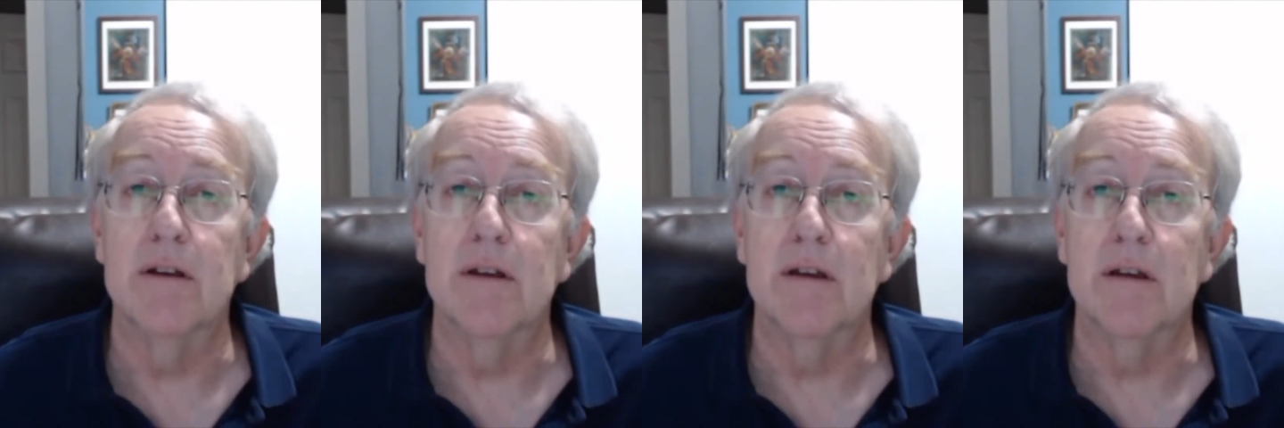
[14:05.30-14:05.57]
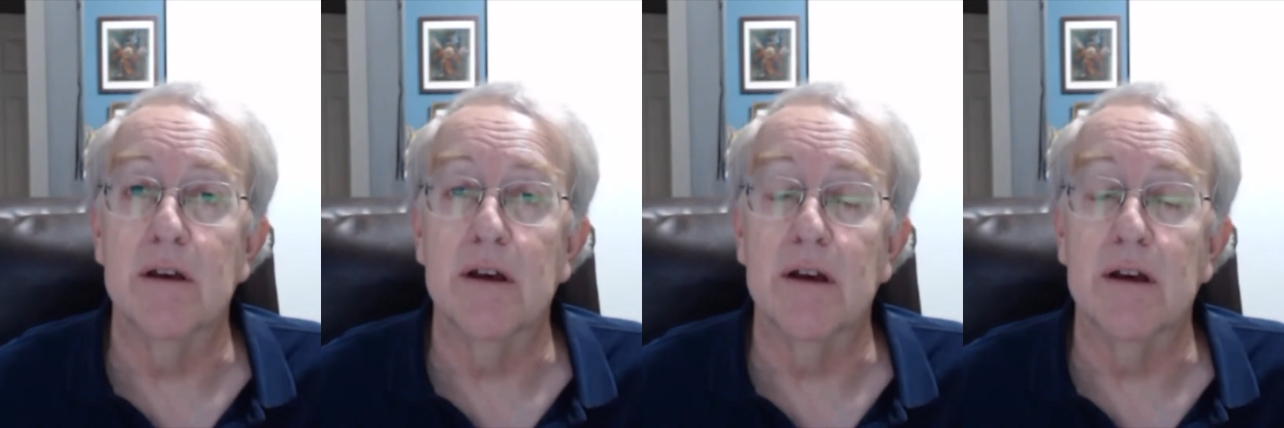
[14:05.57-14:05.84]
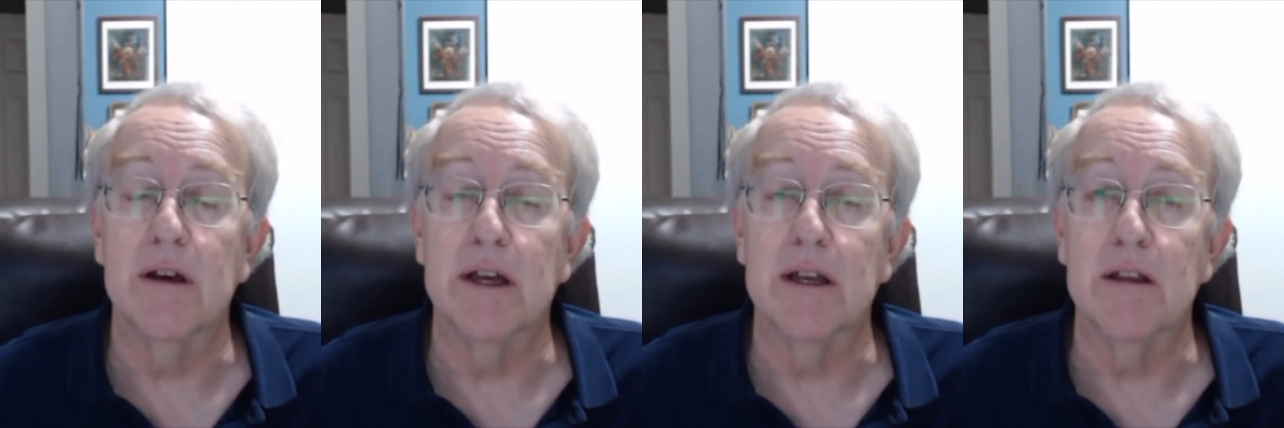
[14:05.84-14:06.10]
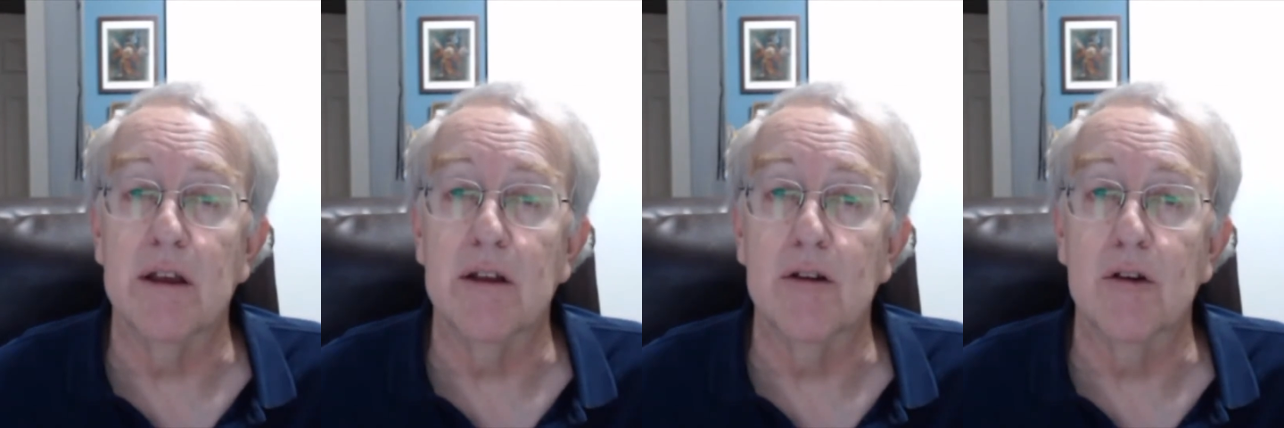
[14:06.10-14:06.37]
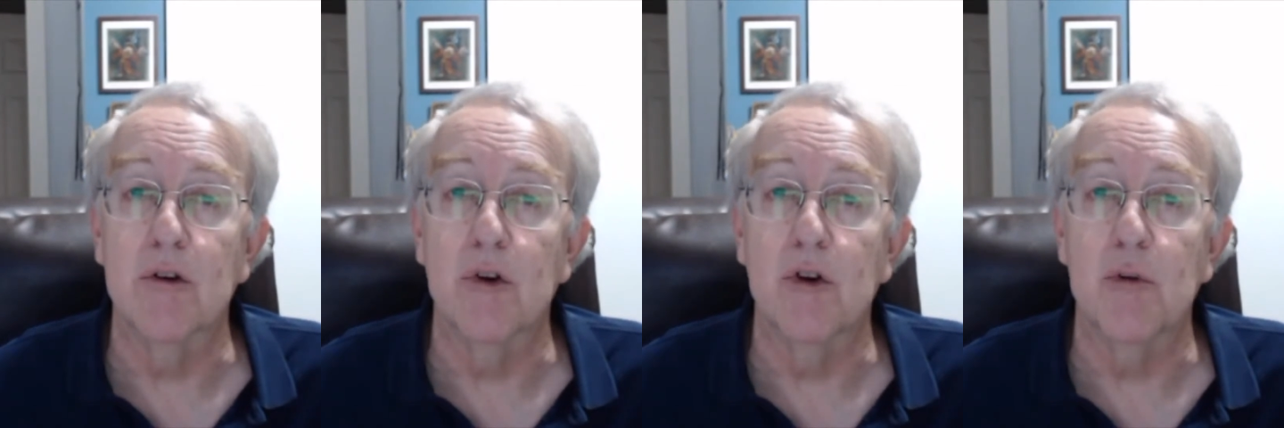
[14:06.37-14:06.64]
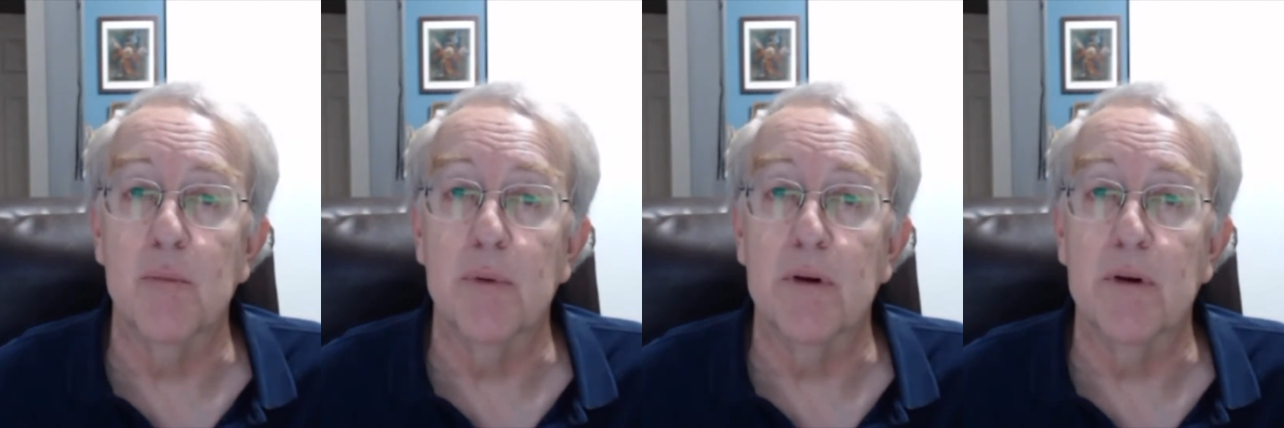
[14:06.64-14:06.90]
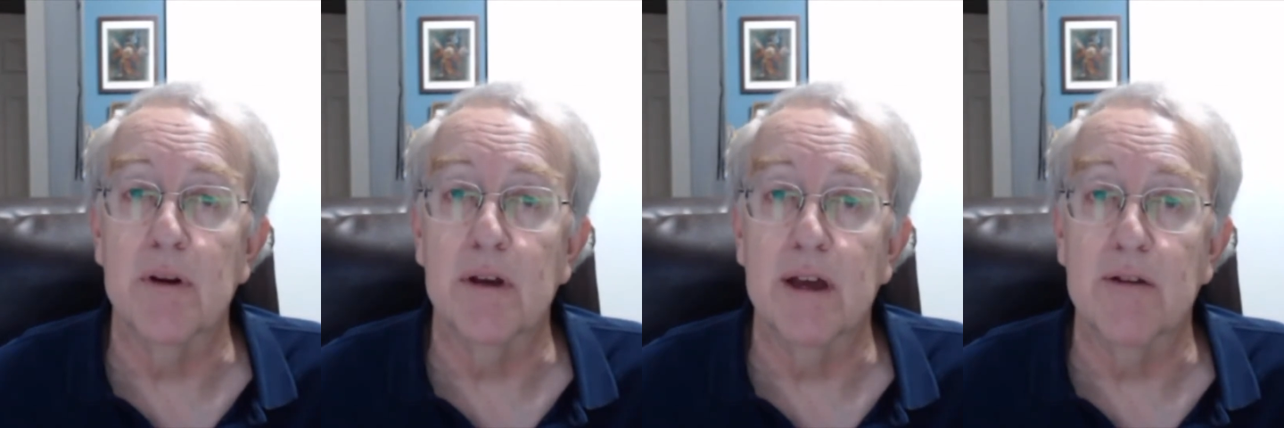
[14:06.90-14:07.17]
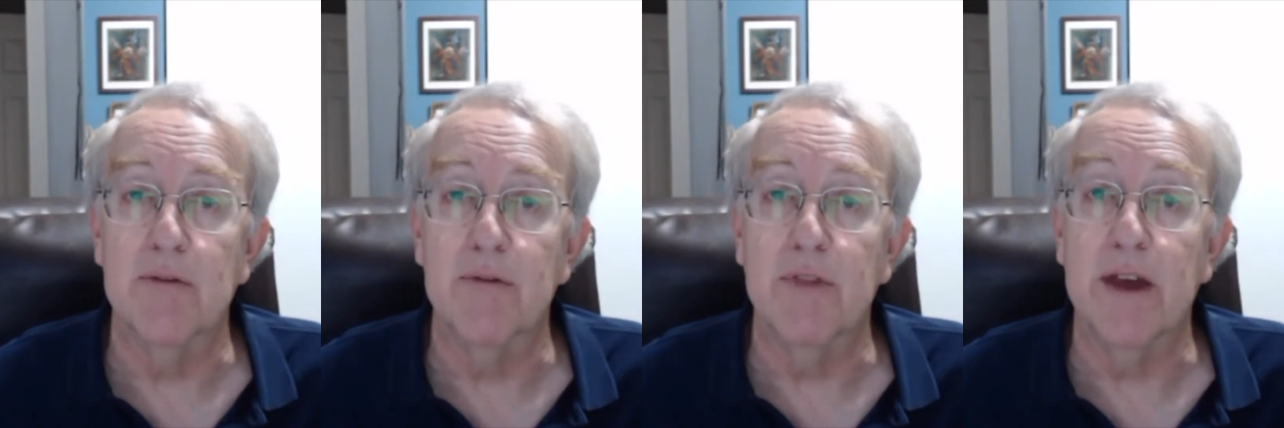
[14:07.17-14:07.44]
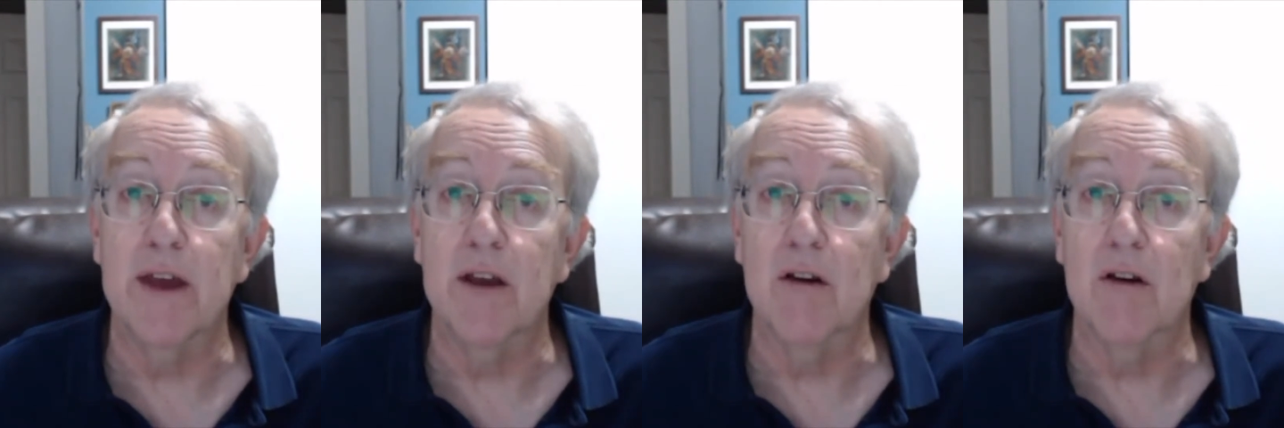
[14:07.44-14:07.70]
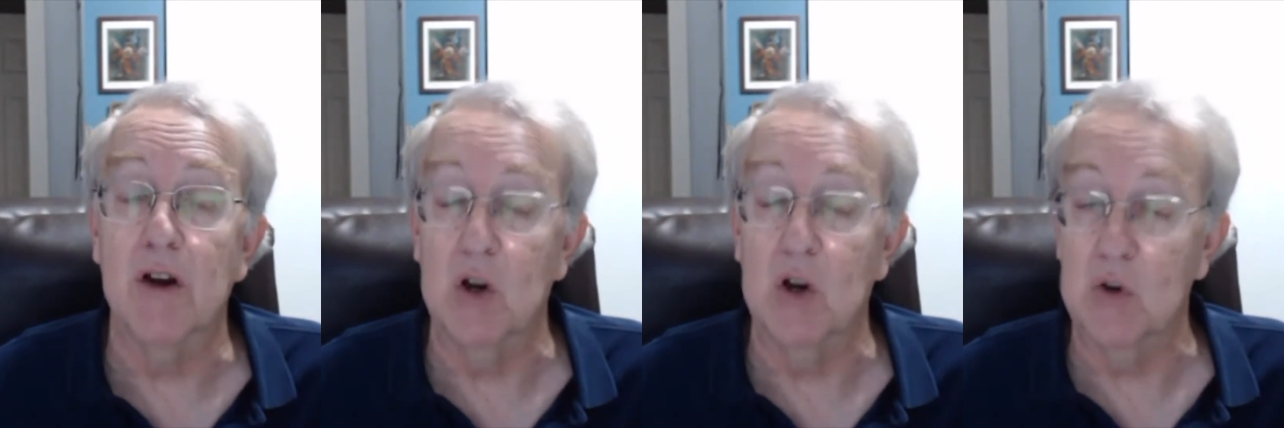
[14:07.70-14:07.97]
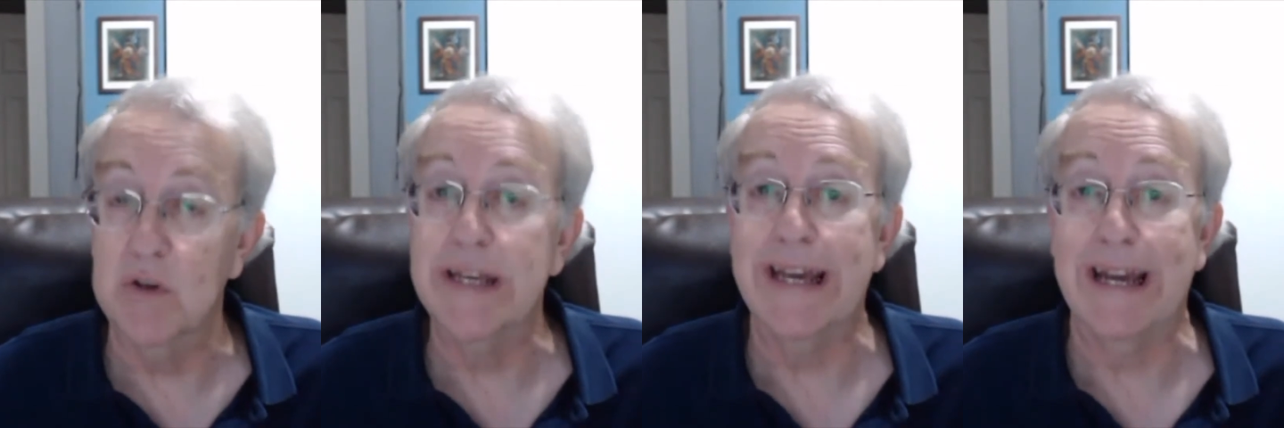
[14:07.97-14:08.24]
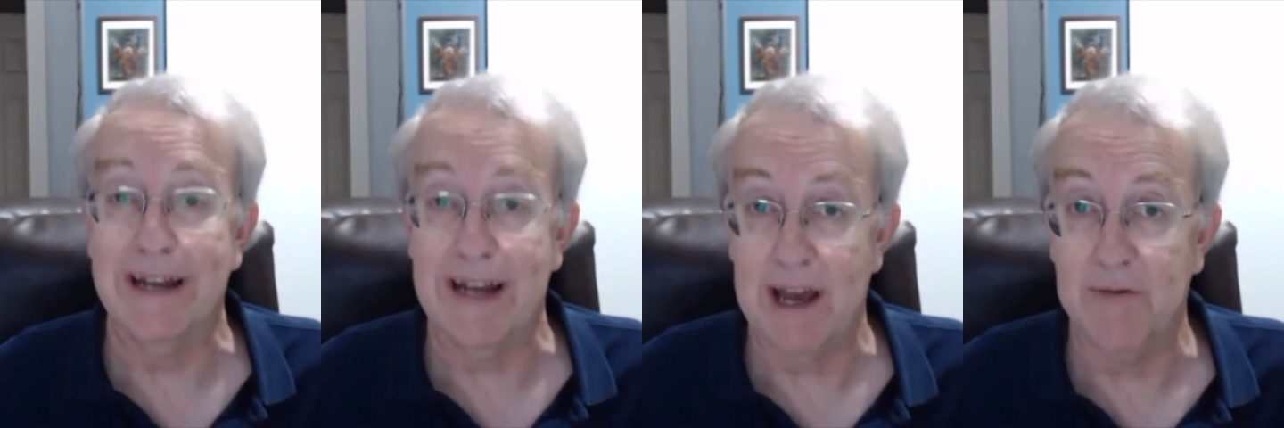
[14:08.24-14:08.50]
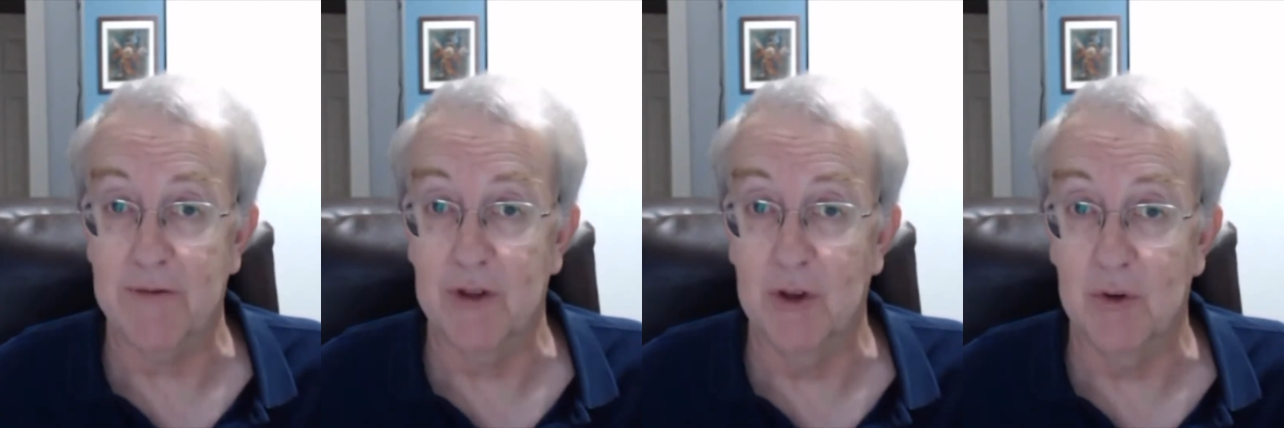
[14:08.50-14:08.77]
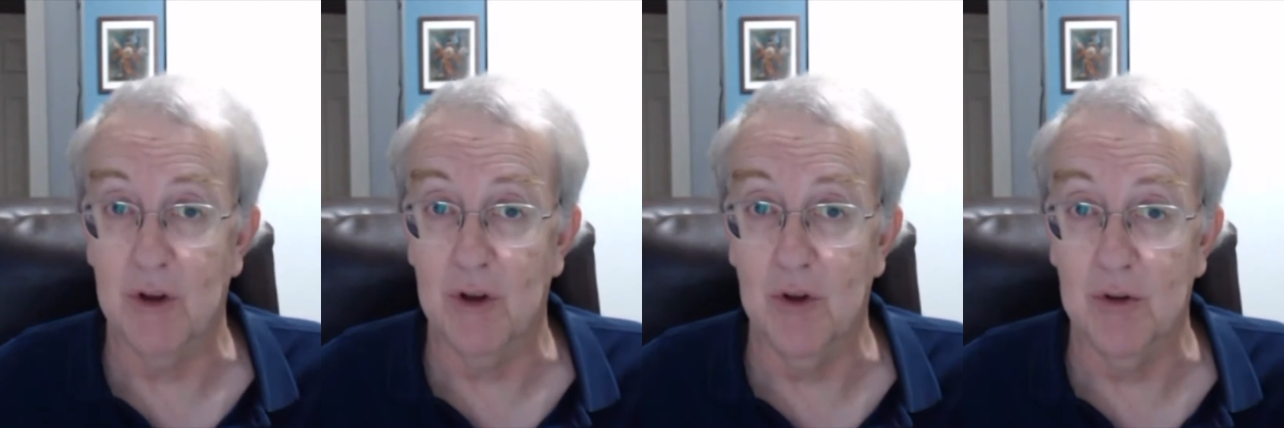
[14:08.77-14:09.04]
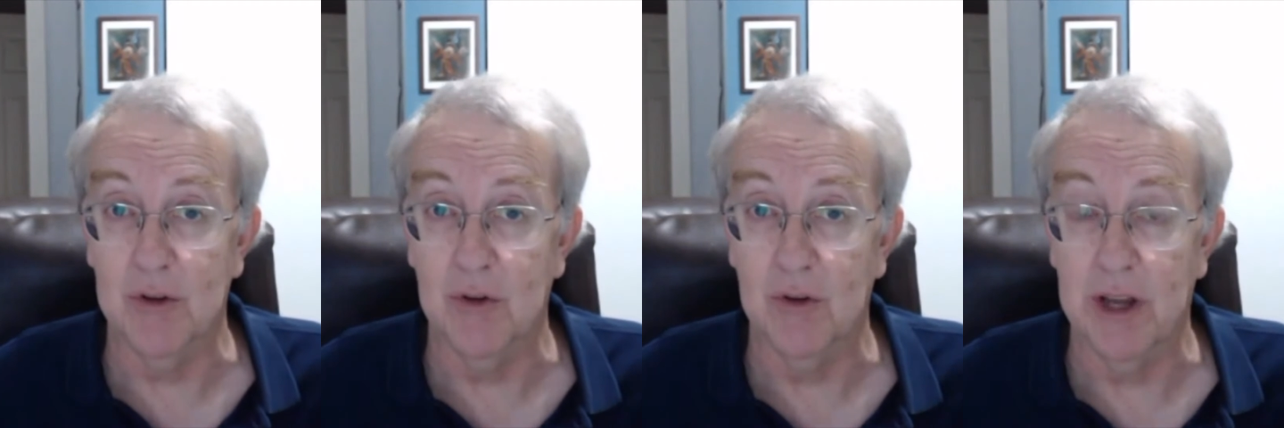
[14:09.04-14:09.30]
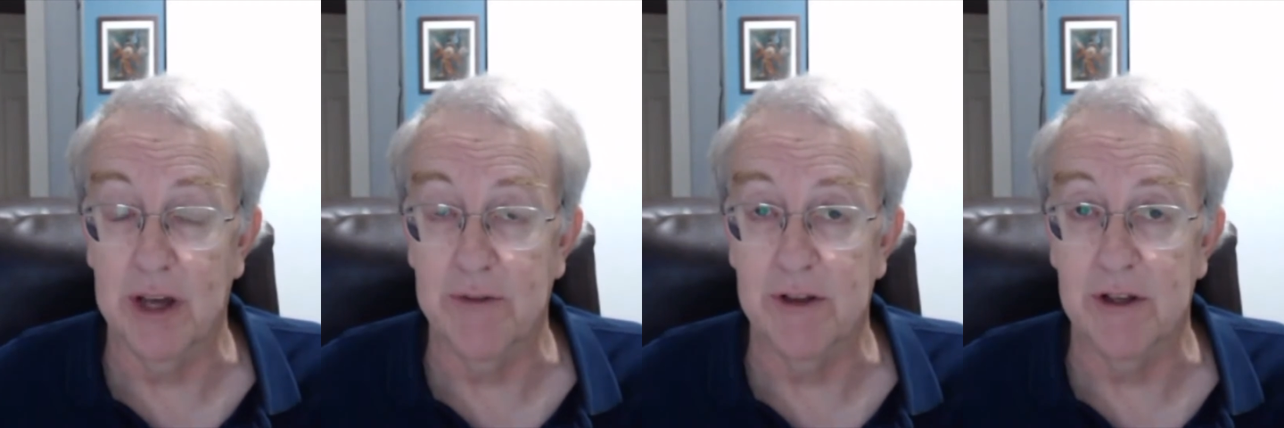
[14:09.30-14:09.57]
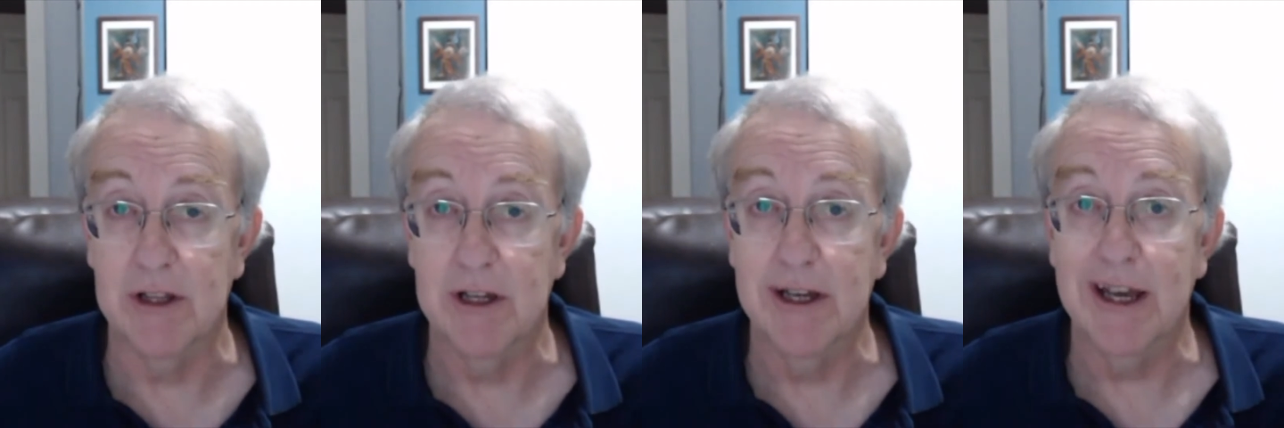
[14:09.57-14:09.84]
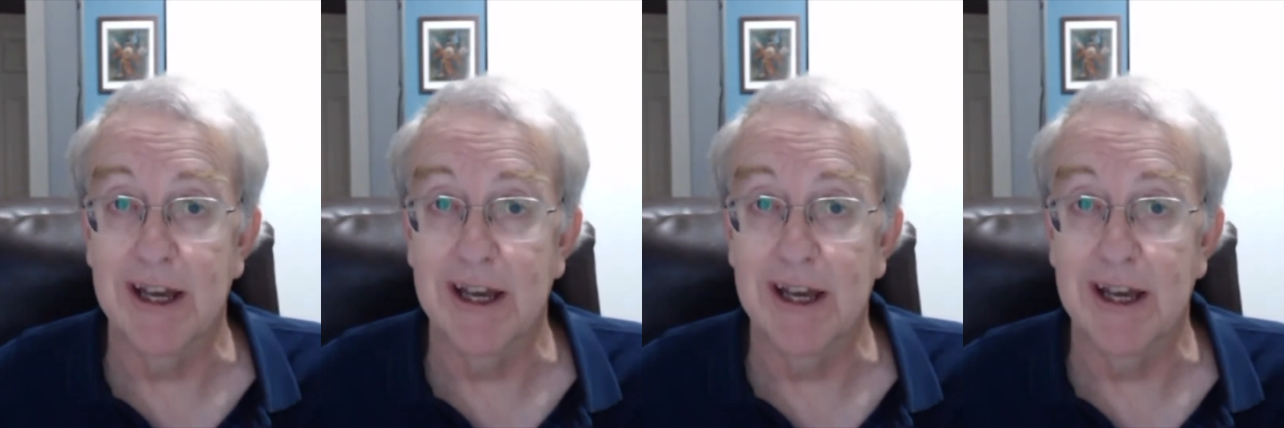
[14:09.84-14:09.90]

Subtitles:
in your group if they are only at half note, whole note level,